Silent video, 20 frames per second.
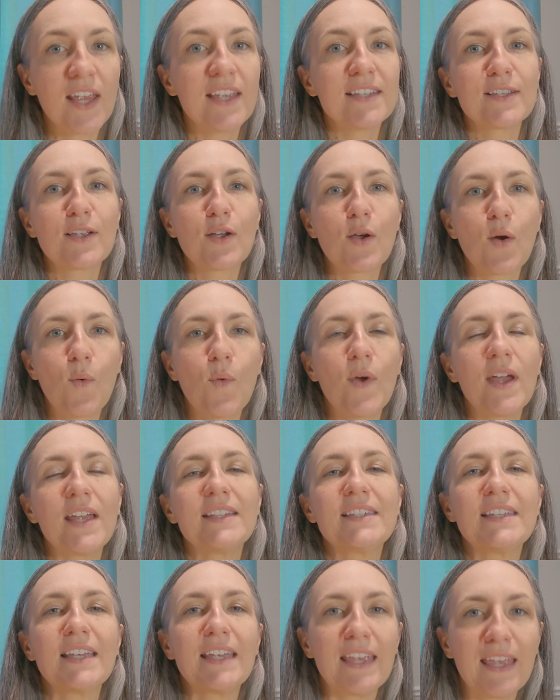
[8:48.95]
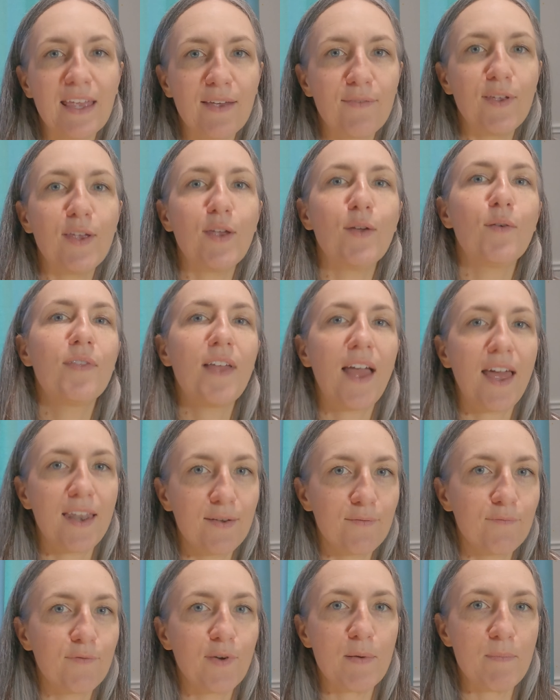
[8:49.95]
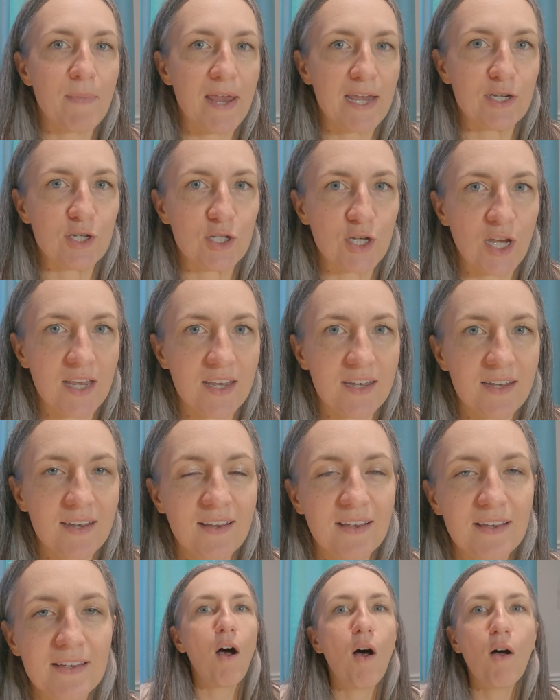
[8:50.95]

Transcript: is going to give you that information.